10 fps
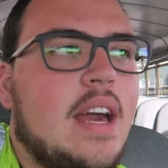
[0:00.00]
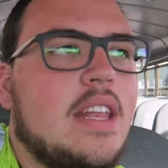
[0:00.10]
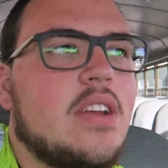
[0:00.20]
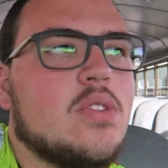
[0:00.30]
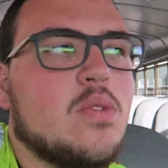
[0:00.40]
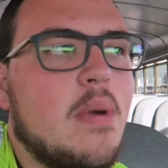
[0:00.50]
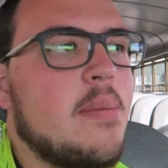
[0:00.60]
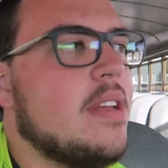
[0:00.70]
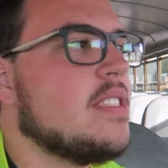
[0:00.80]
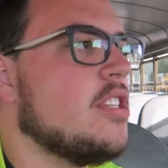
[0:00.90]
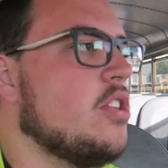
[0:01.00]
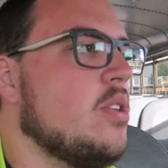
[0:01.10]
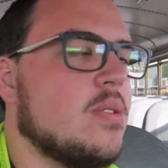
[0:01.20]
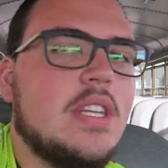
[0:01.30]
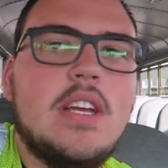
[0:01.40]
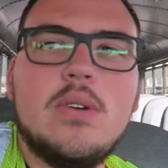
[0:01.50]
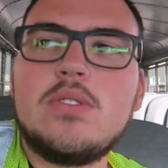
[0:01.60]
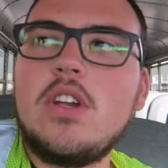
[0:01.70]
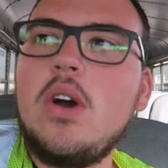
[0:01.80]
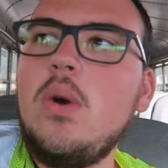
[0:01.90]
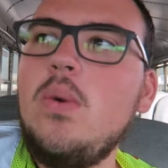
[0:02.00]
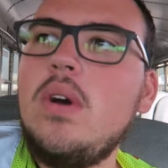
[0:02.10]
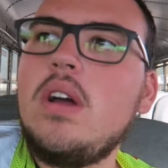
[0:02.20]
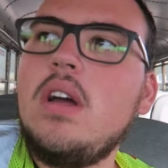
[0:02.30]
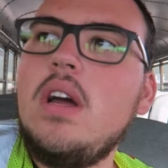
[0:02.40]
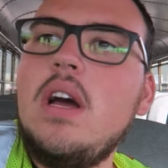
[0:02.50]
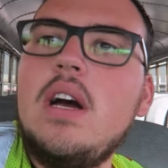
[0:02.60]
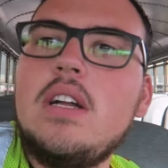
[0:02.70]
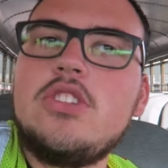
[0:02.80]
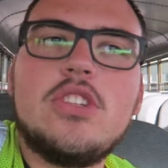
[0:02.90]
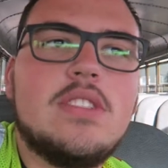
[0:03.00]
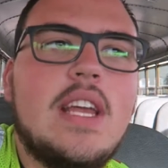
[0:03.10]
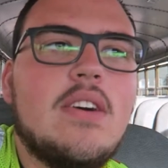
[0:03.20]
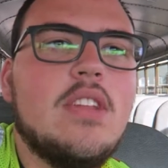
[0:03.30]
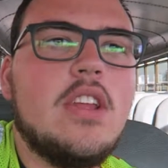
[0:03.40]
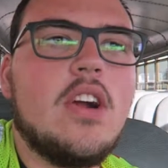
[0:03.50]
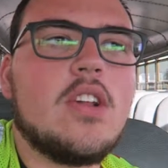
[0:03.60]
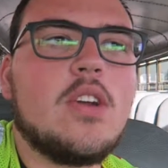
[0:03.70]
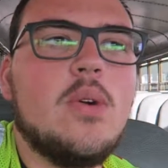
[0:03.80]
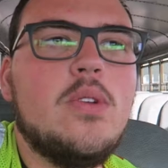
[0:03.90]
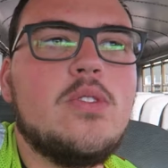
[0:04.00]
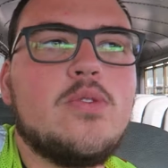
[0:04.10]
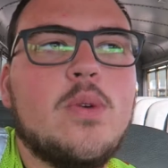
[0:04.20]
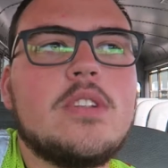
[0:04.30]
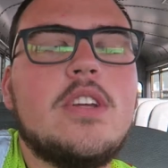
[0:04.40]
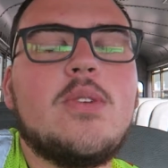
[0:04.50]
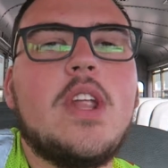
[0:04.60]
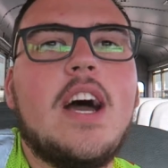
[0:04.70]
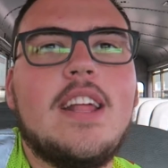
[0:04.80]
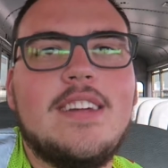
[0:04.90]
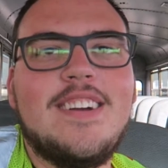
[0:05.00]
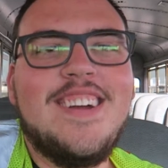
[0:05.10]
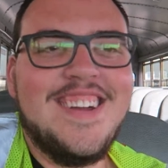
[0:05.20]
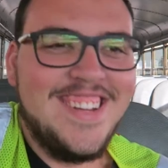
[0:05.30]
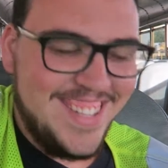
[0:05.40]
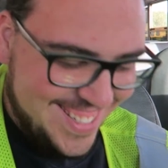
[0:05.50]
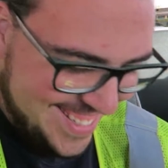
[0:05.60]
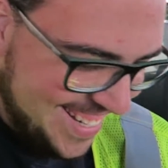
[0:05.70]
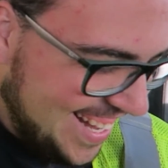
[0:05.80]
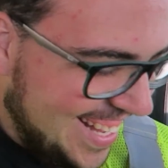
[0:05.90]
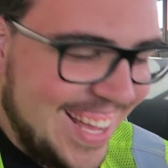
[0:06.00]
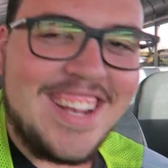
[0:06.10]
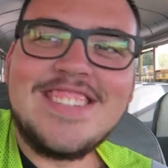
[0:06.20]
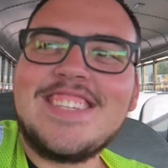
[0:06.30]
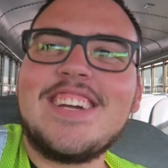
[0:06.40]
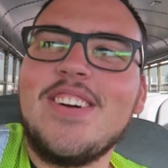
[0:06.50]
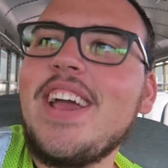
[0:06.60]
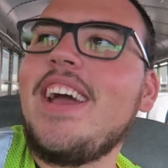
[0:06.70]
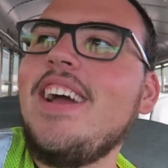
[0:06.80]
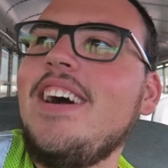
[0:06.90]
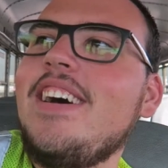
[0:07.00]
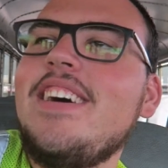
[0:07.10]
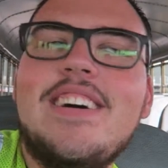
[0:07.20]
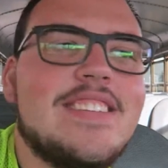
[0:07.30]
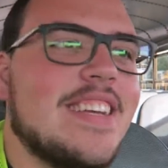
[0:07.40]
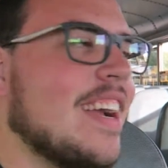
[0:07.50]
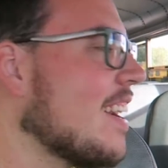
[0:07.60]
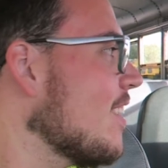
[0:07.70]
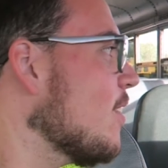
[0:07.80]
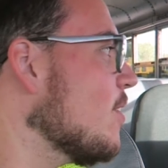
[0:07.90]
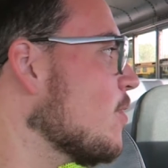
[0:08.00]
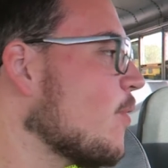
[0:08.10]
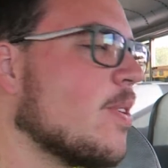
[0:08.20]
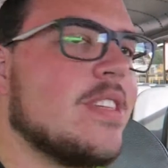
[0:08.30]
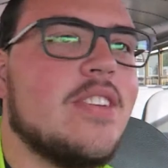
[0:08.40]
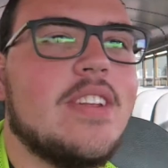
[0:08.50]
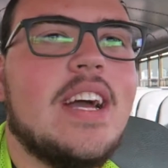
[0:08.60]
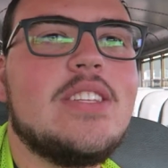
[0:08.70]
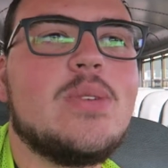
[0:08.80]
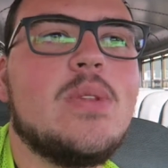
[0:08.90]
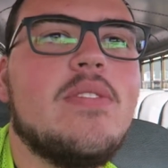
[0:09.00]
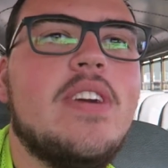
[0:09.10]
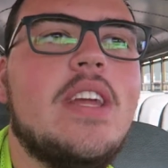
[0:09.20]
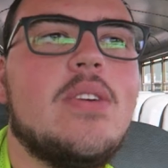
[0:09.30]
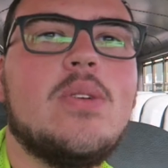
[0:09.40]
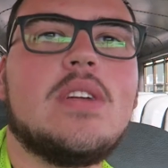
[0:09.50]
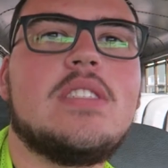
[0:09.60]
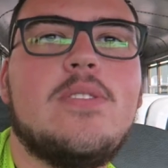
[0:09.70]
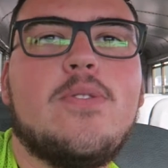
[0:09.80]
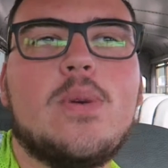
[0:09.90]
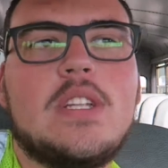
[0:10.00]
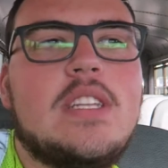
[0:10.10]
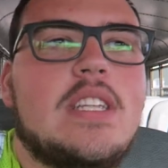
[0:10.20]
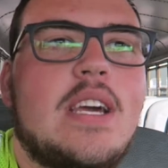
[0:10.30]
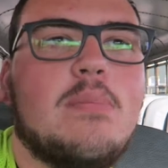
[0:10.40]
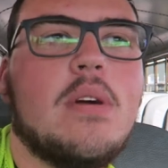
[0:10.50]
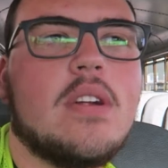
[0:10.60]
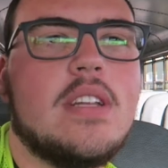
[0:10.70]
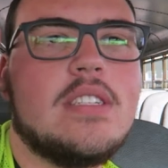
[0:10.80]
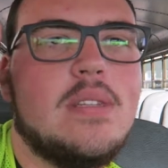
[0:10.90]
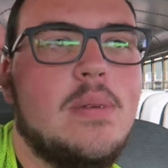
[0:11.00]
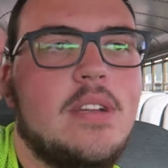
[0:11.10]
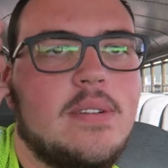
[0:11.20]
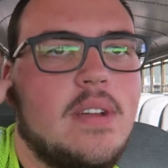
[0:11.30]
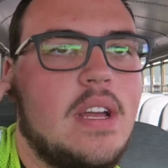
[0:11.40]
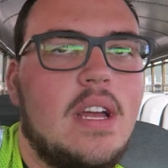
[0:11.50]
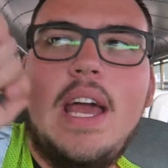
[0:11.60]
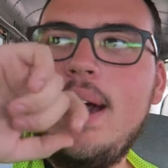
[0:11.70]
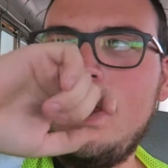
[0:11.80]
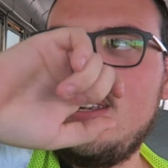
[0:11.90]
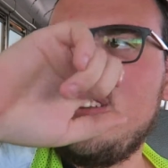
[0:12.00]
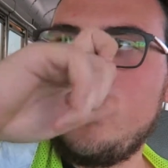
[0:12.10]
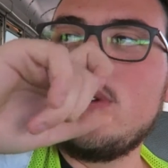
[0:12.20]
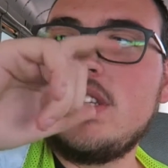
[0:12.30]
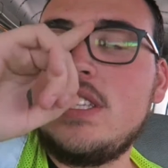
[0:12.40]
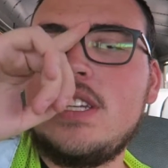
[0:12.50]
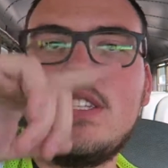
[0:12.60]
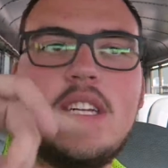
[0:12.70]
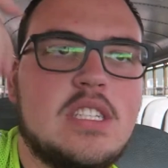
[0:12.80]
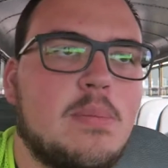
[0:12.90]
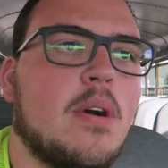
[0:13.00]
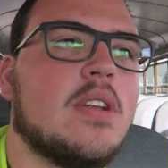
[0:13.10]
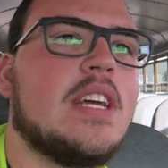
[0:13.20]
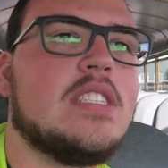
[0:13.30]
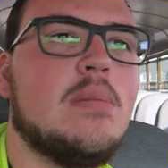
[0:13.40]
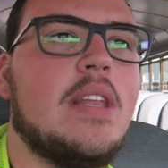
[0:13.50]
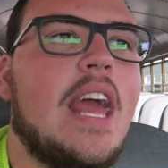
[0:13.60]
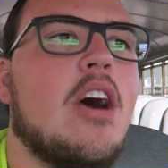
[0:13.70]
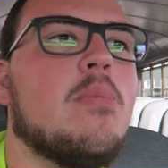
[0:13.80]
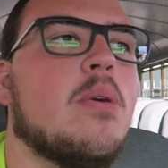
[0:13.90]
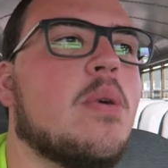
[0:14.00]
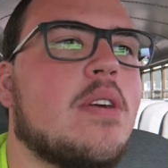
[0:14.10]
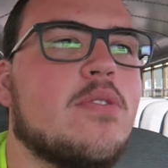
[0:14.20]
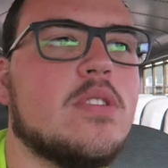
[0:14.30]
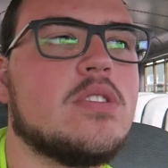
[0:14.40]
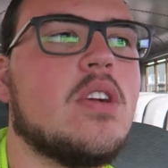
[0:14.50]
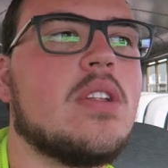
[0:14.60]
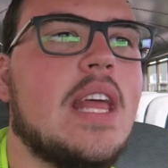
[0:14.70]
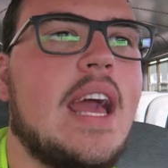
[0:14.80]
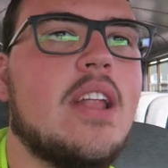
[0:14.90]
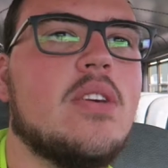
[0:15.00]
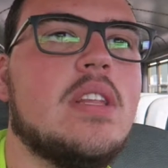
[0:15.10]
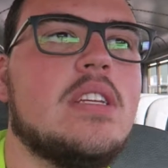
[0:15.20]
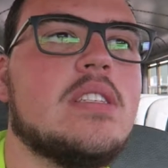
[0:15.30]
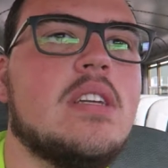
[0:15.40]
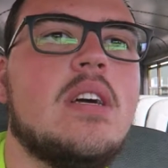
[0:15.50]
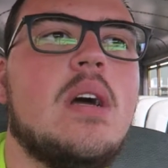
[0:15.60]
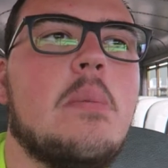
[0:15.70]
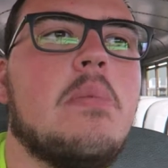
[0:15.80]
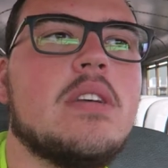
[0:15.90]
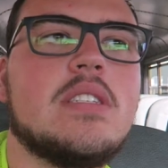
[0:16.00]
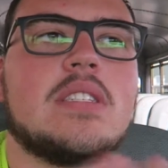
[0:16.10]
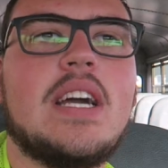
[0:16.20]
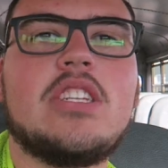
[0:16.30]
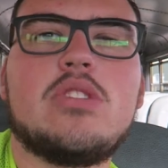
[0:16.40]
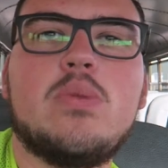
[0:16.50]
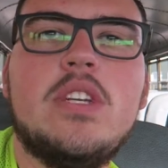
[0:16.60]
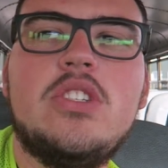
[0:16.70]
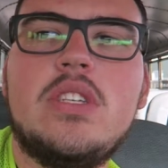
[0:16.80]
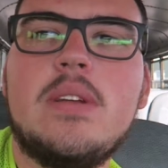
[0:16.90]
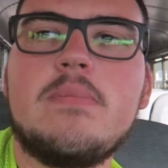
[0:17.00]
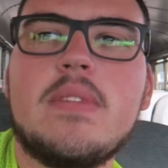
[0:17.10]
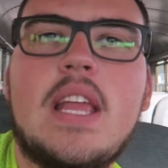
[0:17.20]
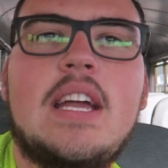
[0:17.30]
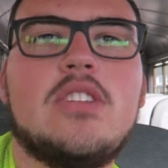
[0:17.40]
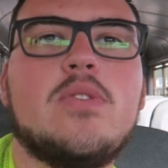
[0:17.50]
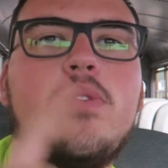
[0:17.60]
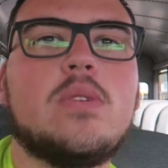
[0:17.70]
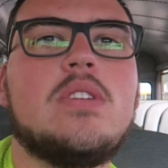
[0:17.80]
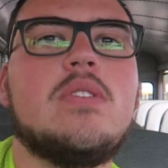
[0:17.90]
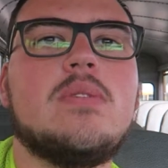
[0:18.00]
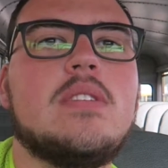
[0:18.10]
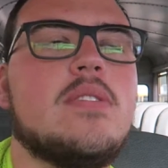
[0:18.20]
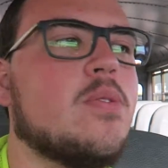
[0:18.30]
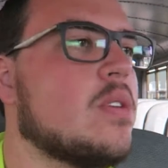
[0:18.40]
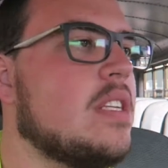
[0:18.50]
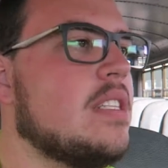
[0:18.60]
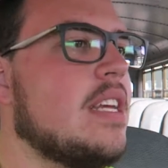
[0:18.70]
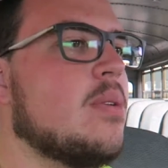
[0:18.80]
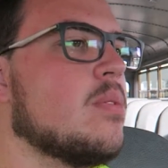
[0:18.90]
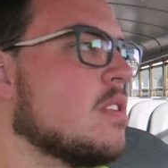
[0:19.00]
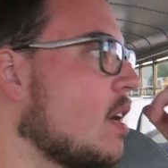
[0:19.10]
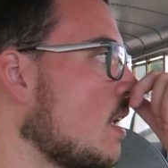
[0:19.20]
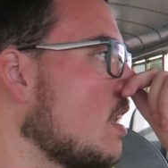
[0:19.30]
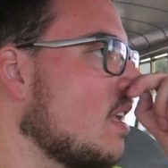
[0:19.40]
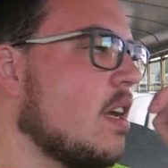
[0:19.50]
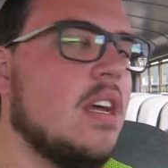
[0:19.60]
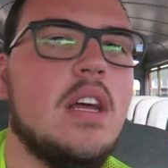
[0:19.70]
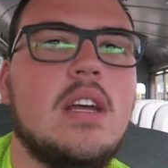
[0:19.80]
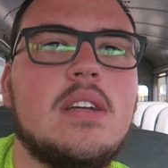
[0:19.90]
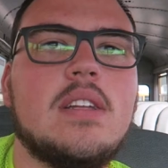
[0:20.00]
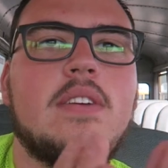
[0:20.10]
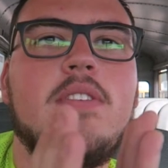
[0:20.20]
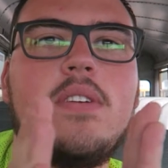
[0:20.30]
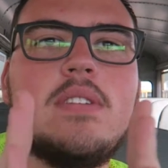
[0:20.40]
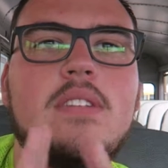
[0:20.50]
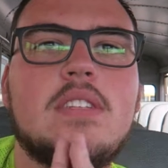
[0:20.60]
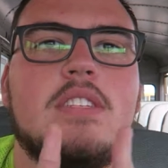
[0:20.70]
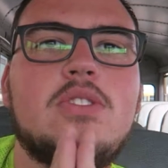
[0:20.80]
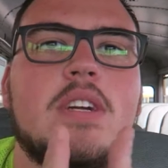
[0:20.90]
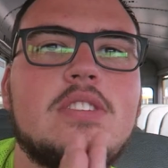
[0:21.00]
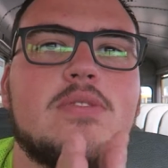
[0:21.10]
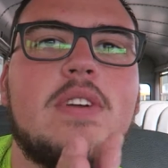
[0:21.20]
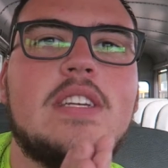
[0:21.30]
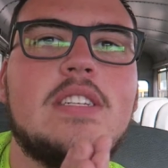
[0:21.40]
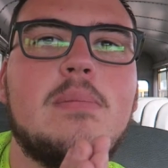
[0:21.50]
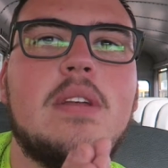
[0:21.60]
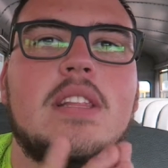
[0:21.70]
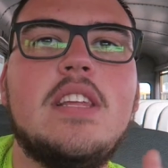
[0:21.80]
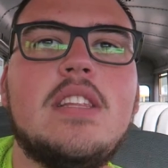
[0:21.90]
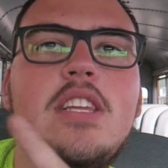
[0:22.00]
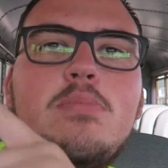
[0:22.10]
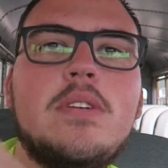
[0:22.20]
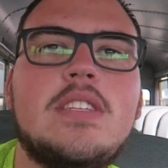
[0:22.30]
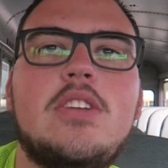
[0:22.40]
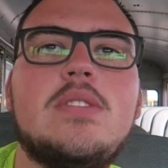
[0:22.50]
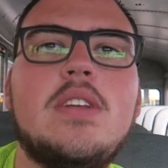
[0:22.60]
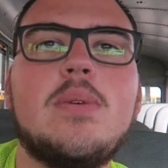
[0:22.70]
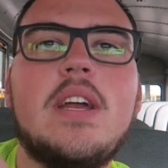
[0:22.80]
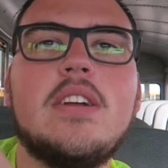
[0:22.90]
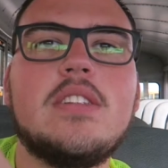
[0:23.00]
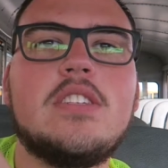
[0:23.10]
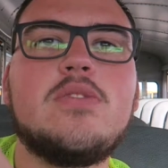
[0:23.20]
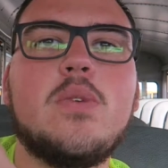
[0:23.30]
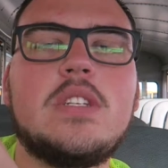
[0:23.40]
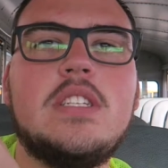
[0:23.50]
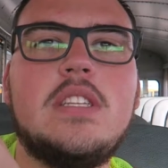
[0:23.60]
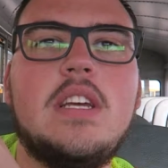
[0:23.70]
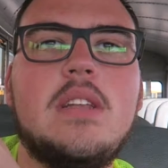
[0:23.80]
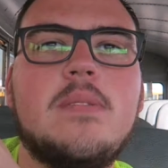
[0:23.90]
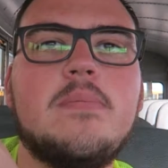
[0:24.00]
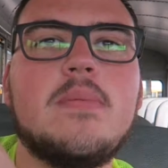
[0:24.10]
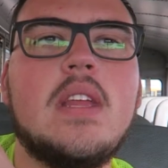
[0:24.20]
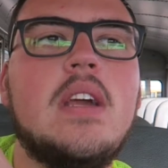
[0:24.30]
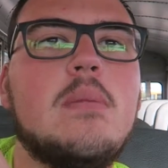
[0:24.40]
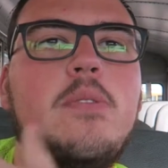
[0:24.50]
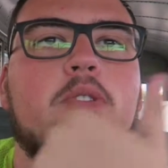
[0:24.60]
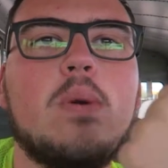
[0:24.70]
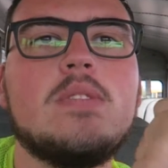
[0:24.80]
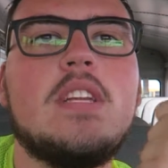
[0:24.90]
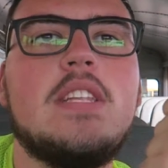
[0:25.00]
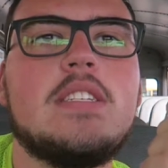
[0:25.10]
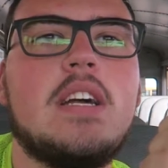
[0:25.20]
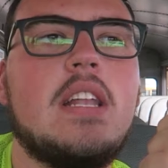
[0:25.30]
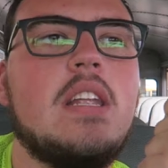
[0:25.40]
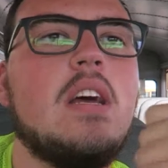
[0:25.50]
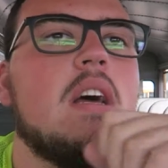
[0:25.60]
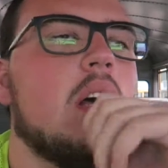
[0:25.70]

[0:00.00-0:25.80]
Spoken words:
And he goes, well, maybe it's in use. He goes, go just down the yard, go use 1409. And I was like, okay. I was like, I can go use 1409. So in the video, you can see 1410 parked next to me. And 1410 is actually parked next to me now. But when I first started, they had all these buses kind of switched. And so 1410 was on, since you guys are facing me. This bus that you see right here, this is 1410. Before it was on this side.